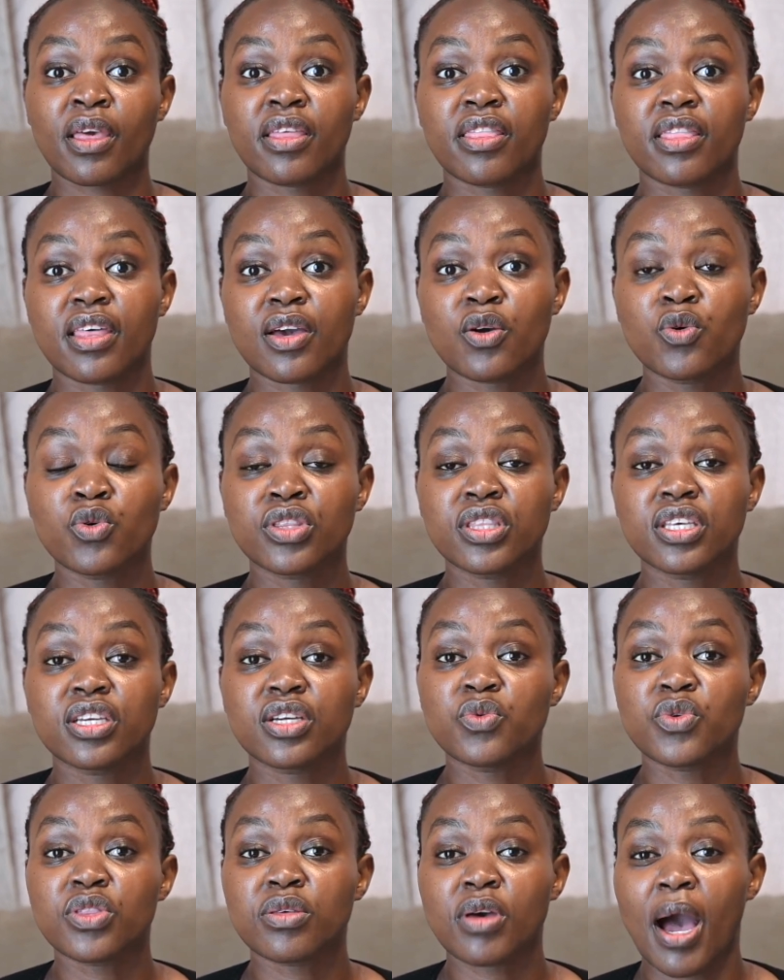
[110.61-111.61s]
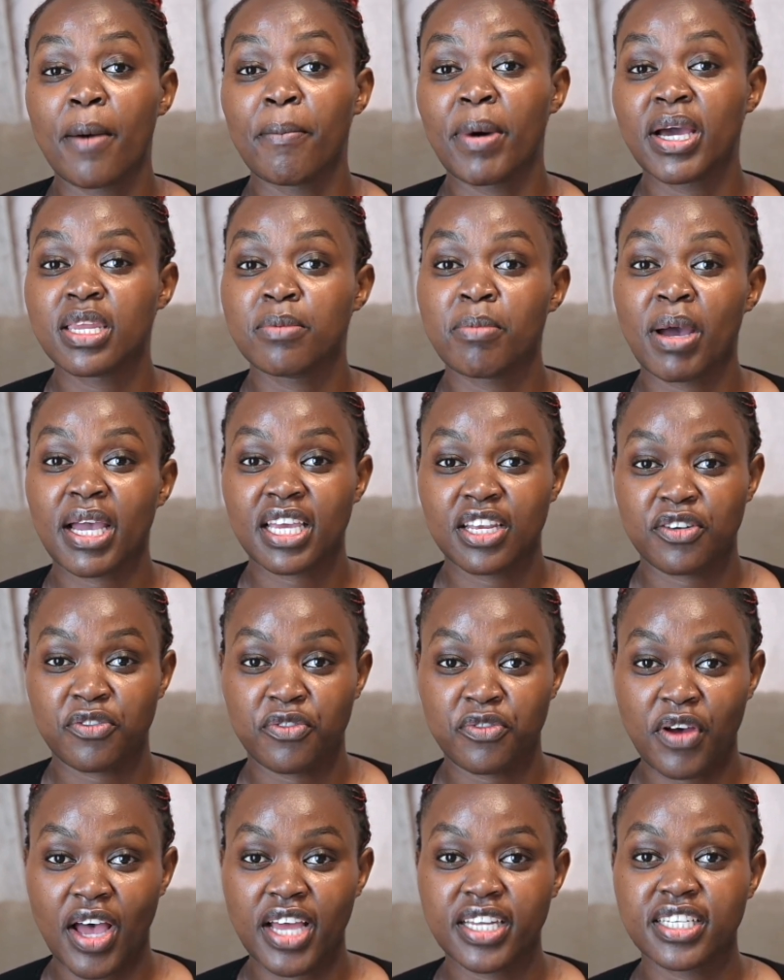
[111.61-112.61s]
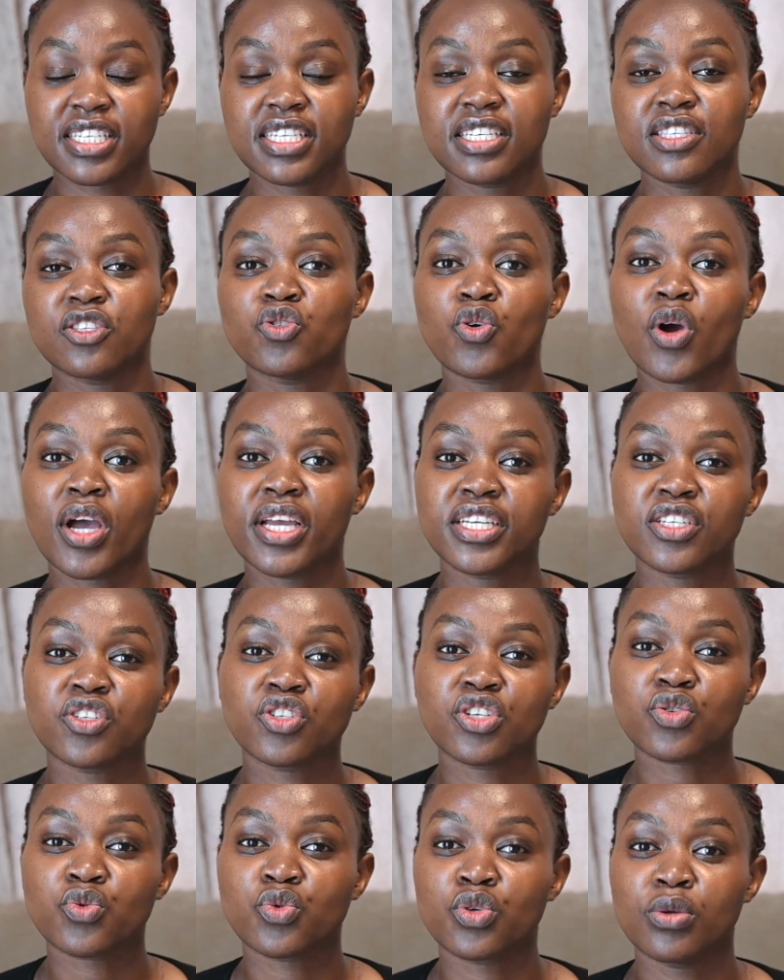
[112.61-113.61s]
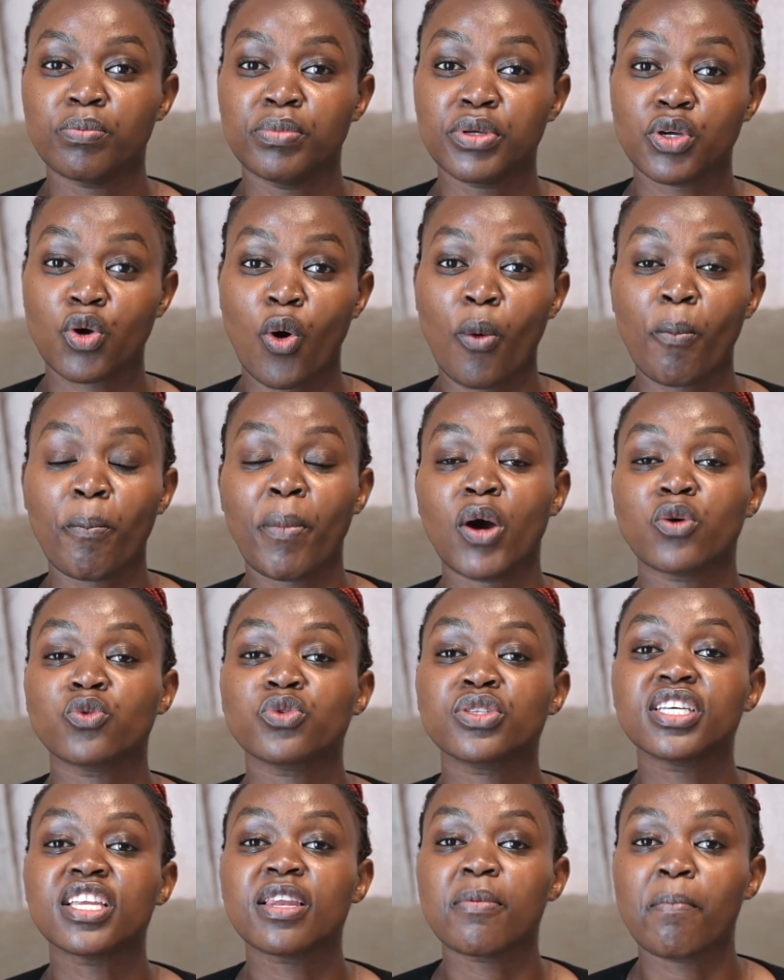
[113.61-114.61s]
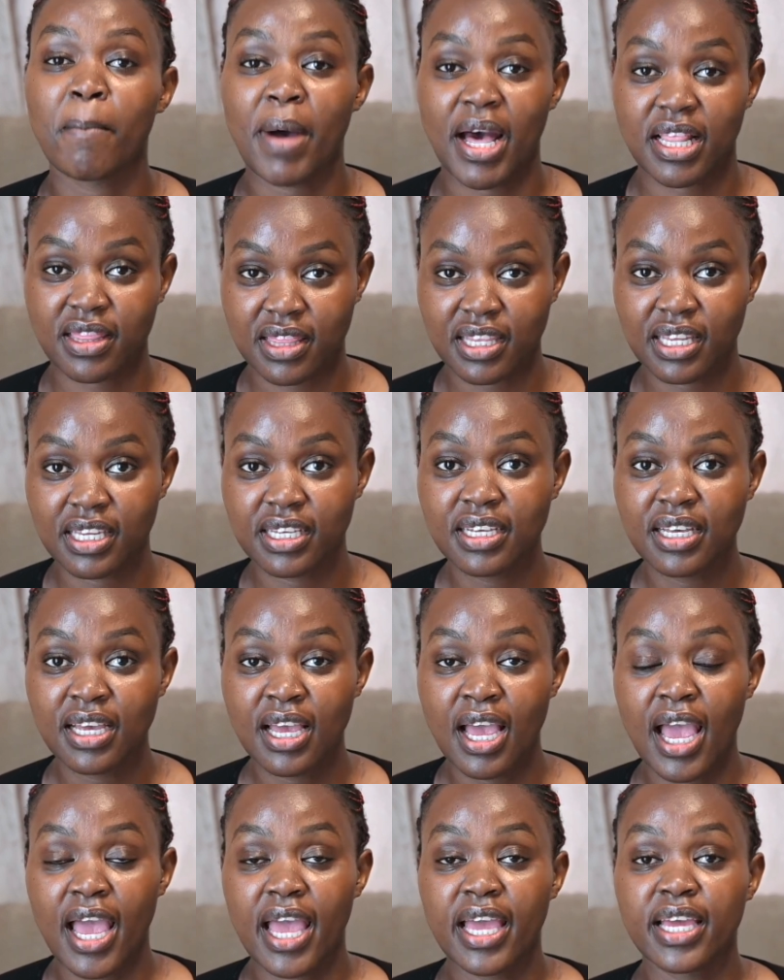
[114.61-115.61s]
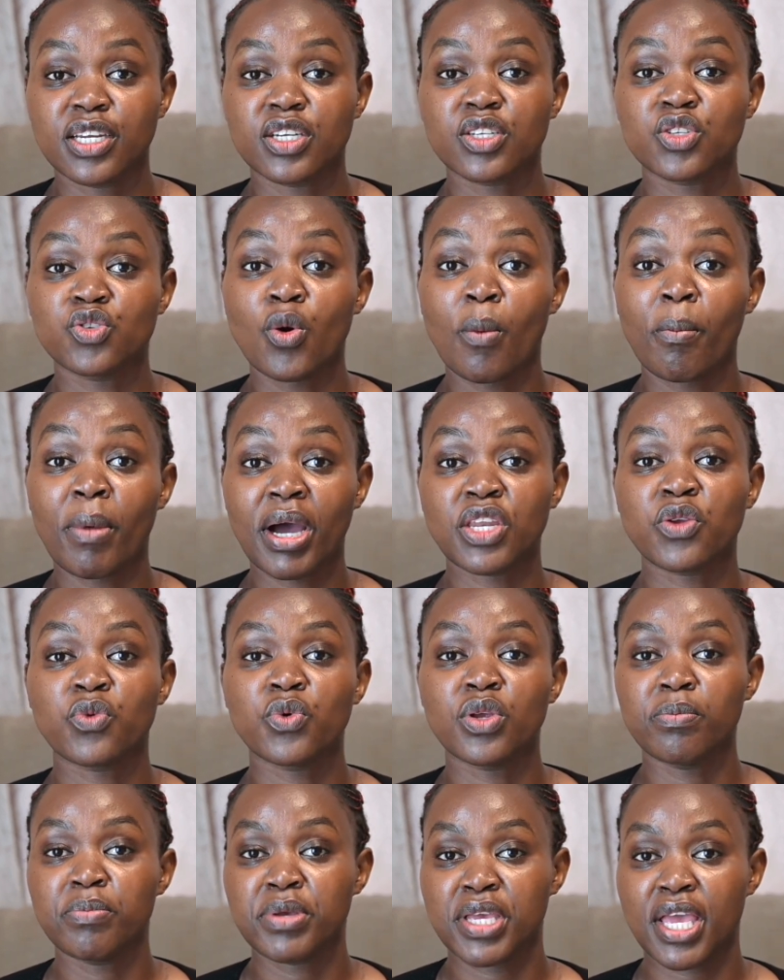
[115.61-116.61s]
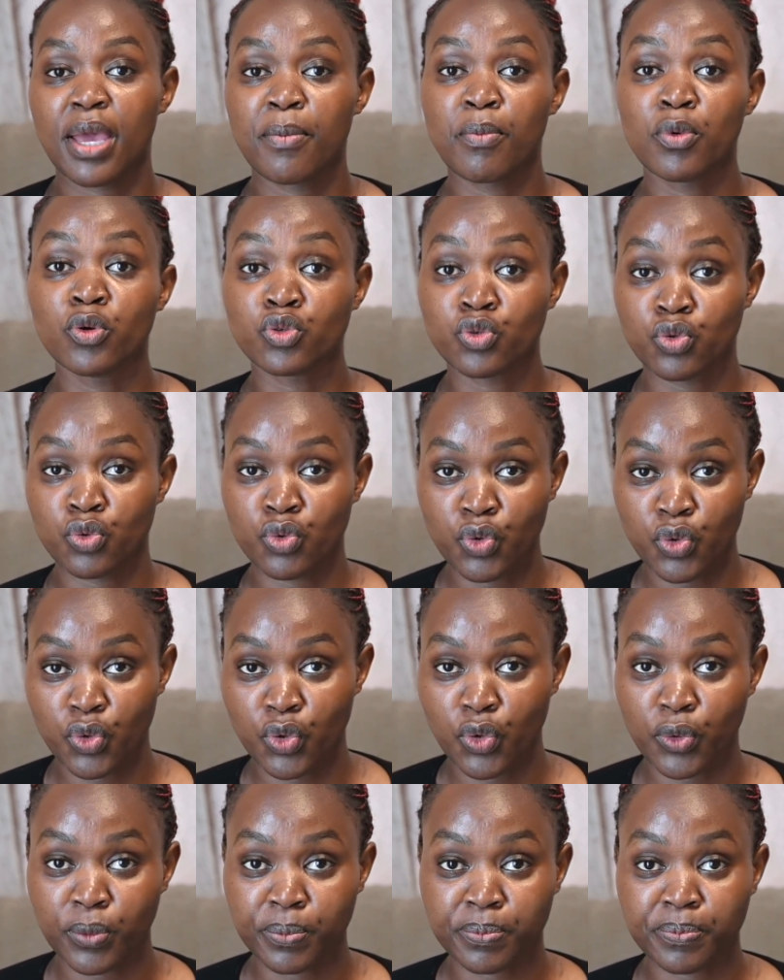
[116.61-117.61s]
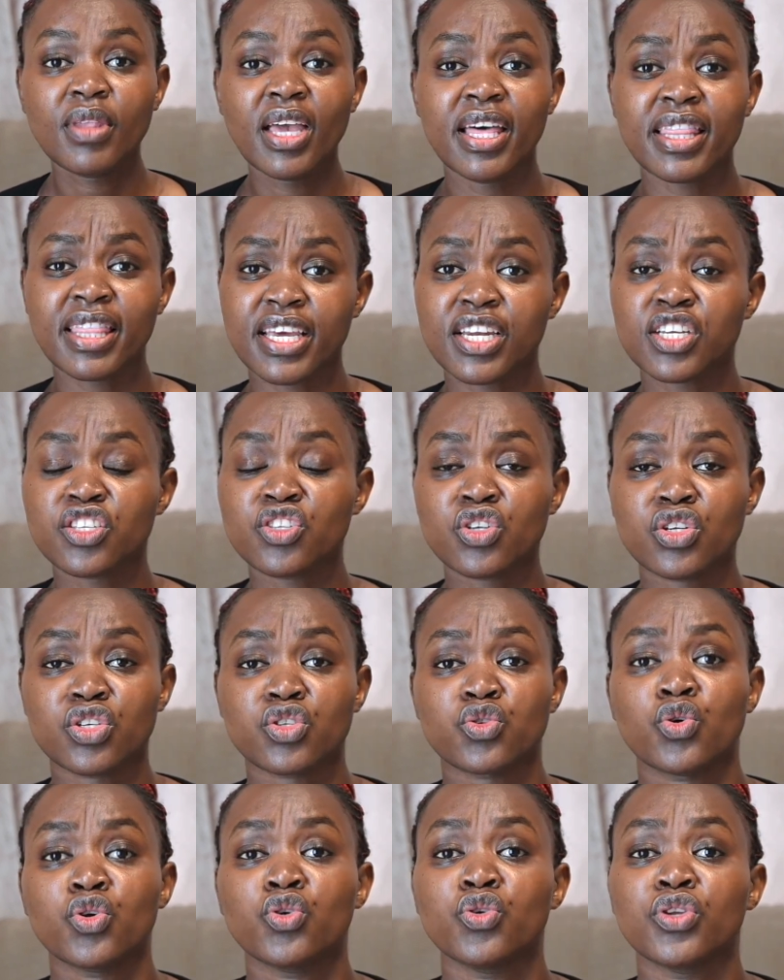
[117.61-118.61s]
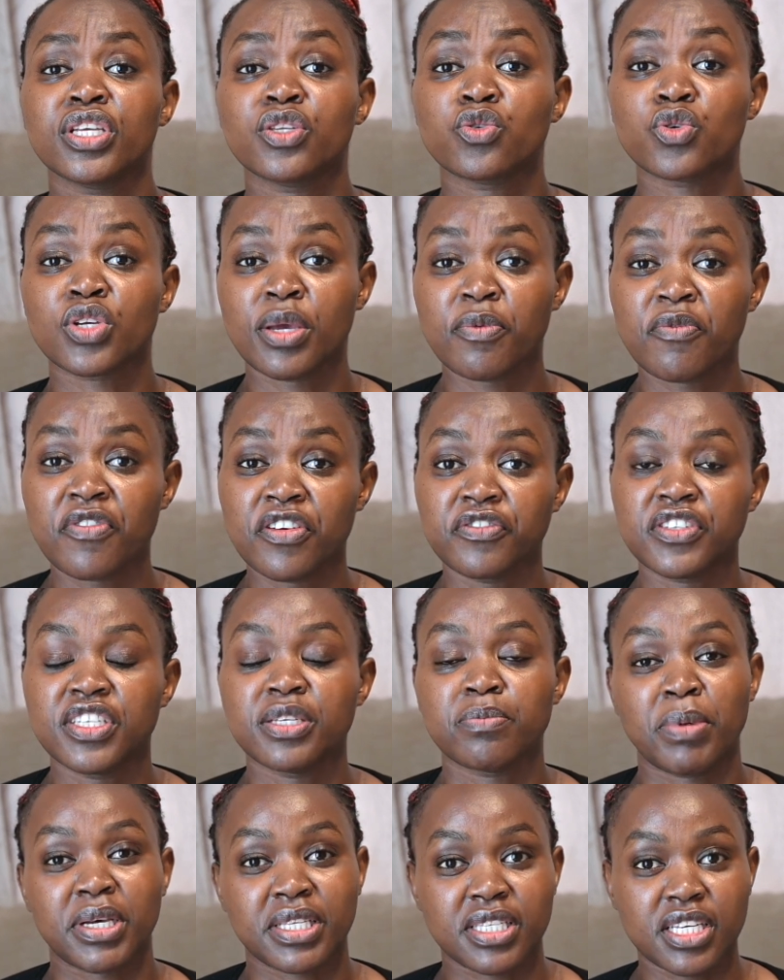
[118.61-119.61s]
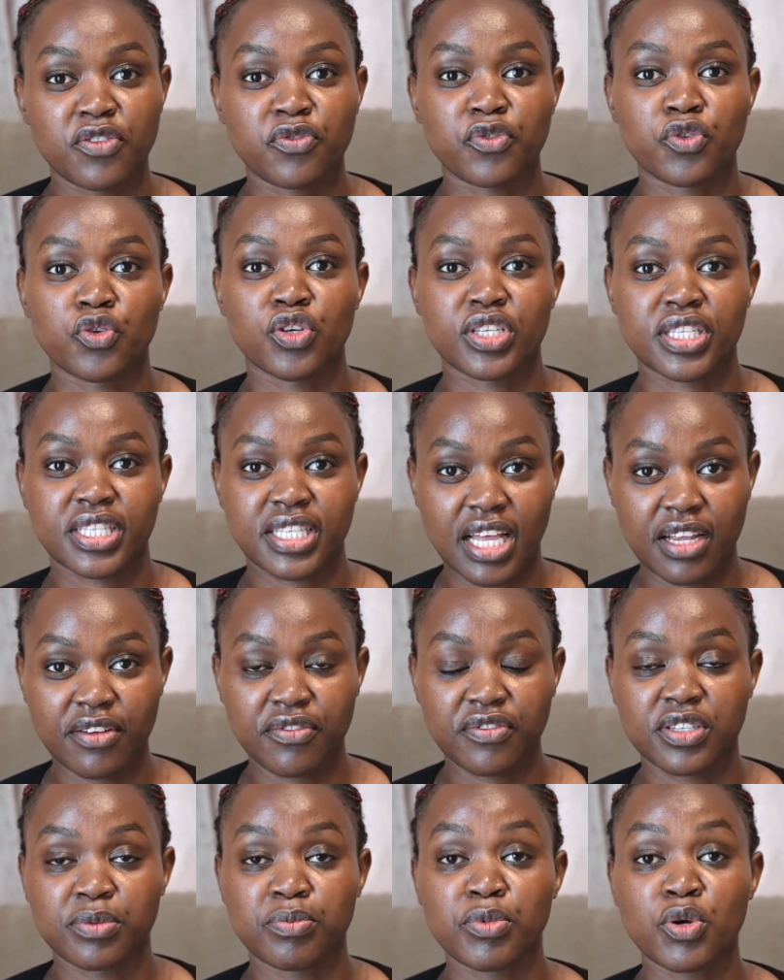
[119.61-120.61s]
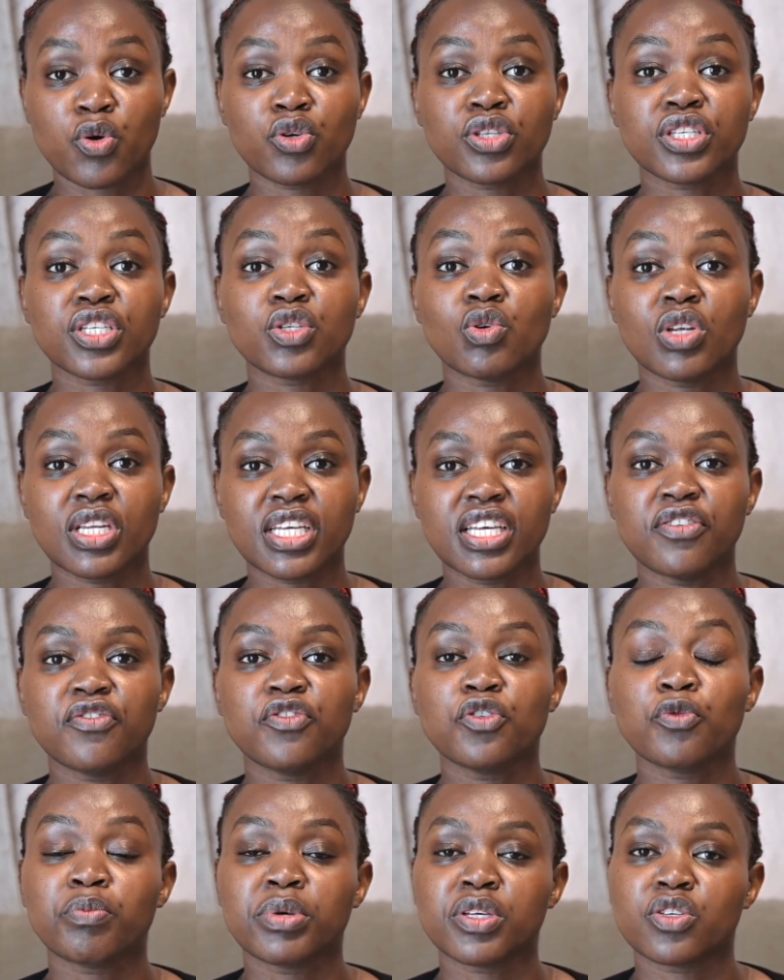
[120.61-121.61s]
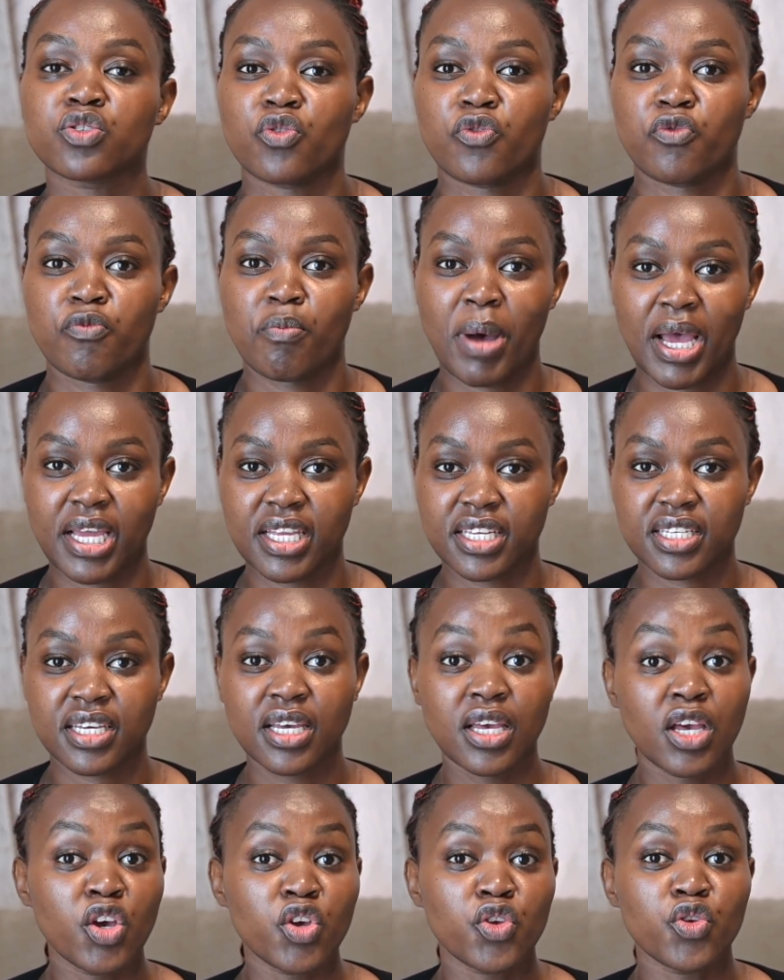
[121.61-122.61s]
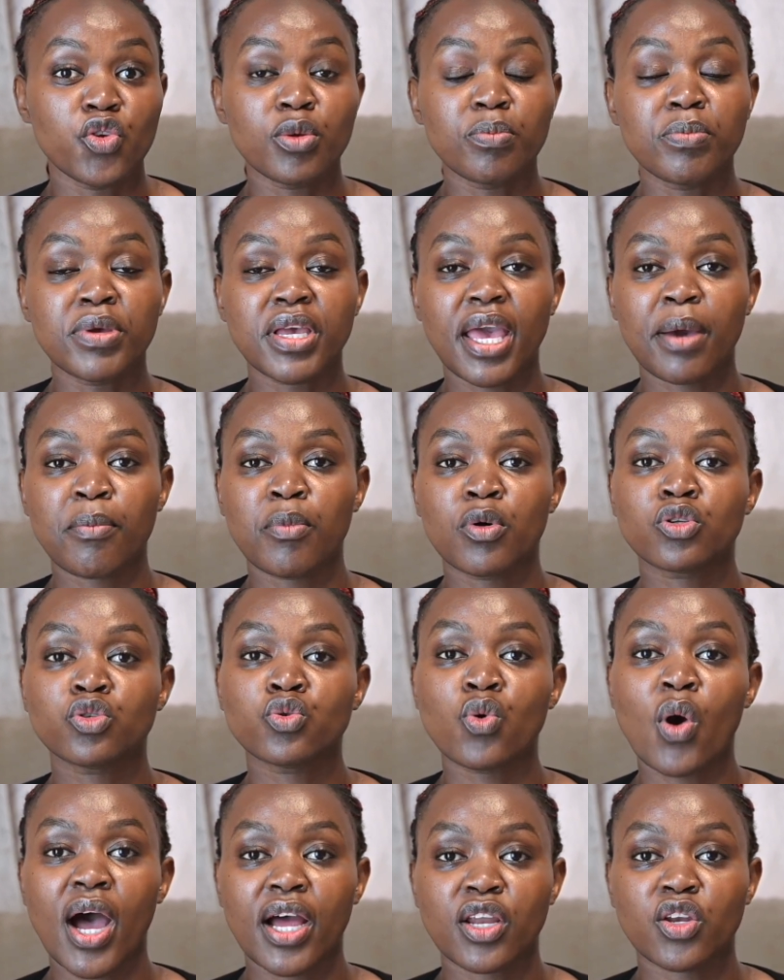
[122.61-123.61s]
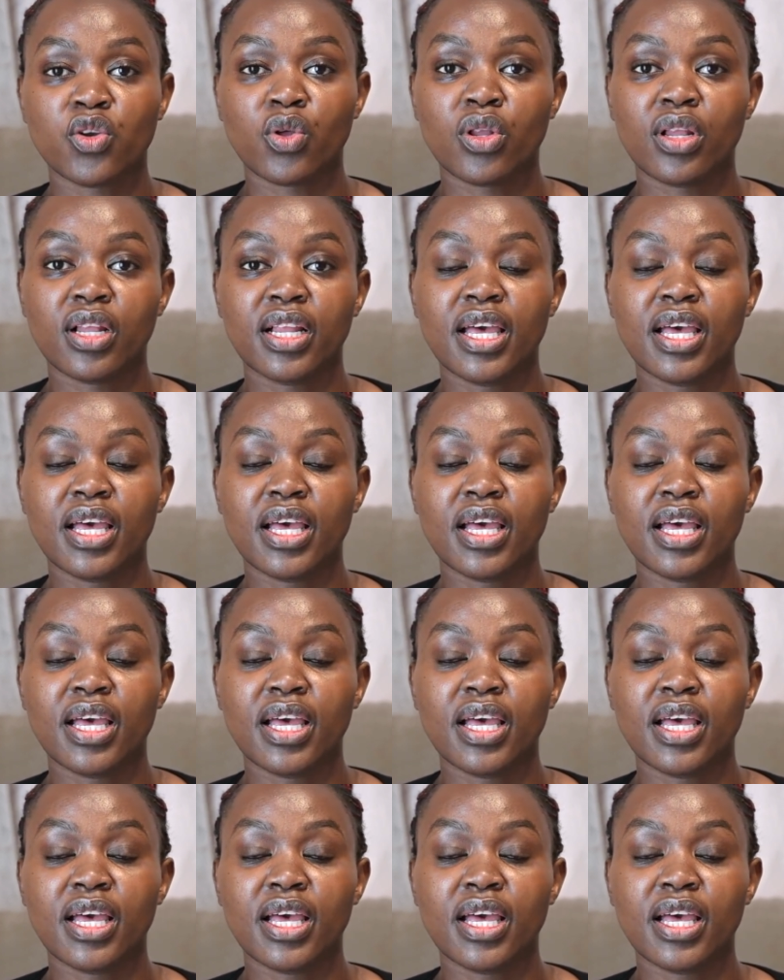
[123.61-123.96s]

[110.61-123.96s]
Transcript: The good thing with a money market fund is your interest will be compounding monthly and your money will be able to grow. The reason as to you need to keep 15% for yourself is because it will give you peace of mind. You'll be able to handle